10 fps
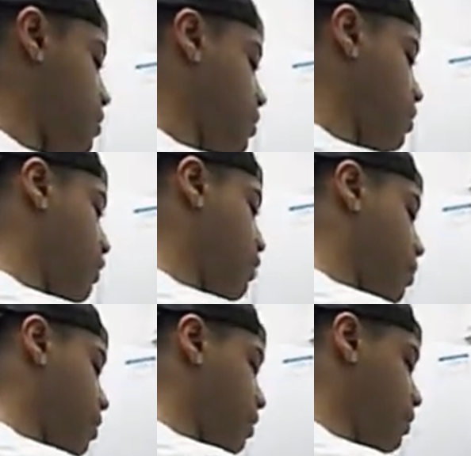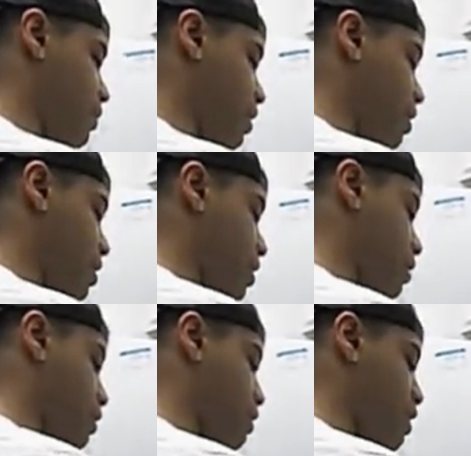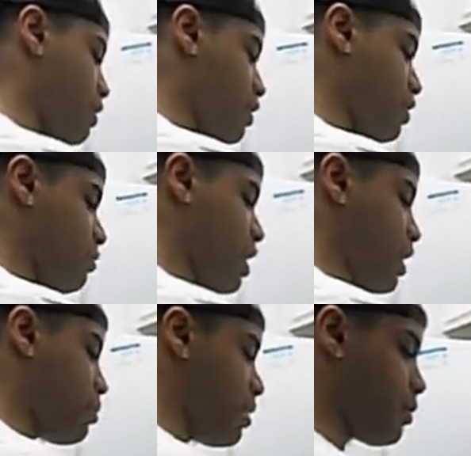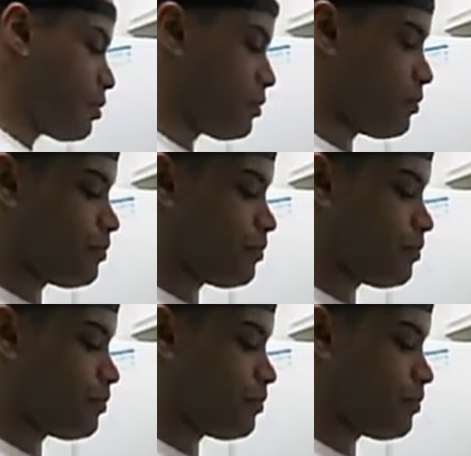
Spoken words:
So we both use that a lot. And then black pepper.